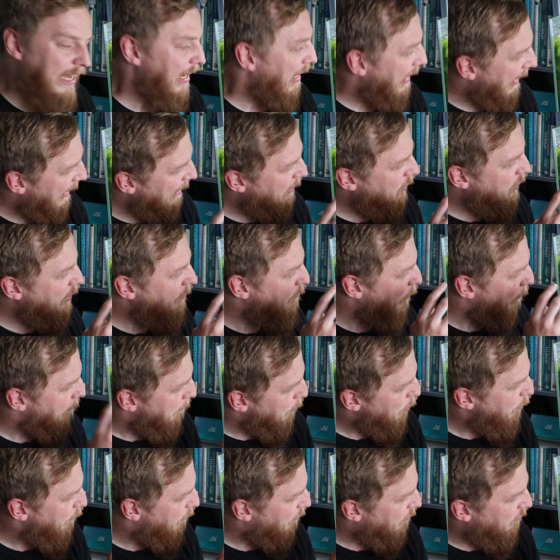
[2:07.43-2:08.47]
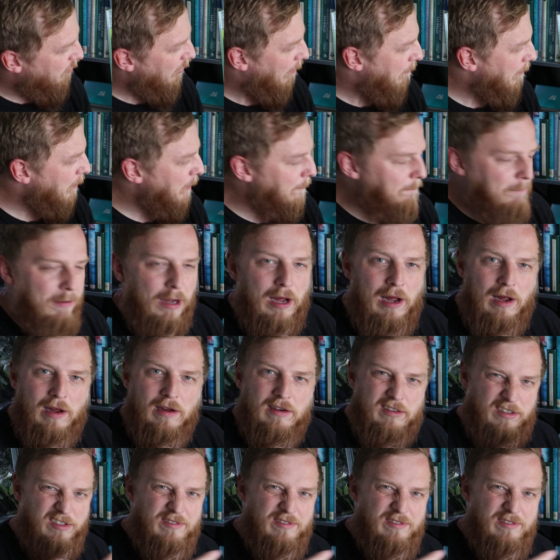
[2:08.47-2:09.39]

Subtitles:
I actually removed some of the bark